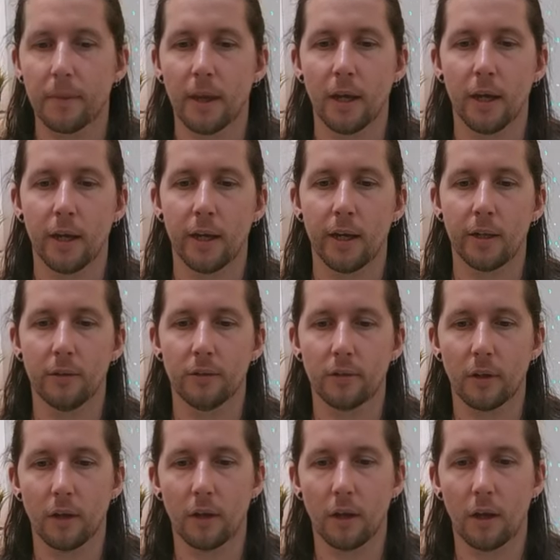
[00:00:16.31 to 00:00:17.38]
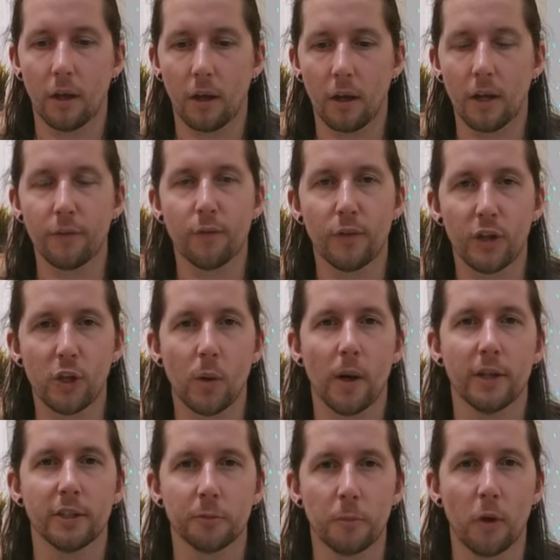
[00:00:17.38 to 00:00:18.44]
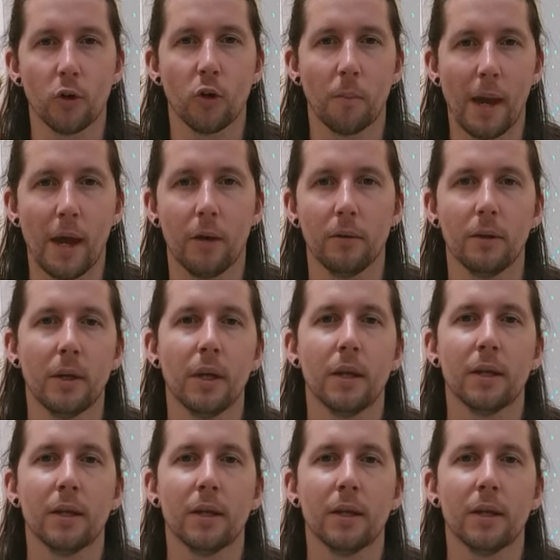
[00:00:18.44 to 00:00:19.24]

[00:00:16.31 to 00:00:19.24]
And another video I spoke about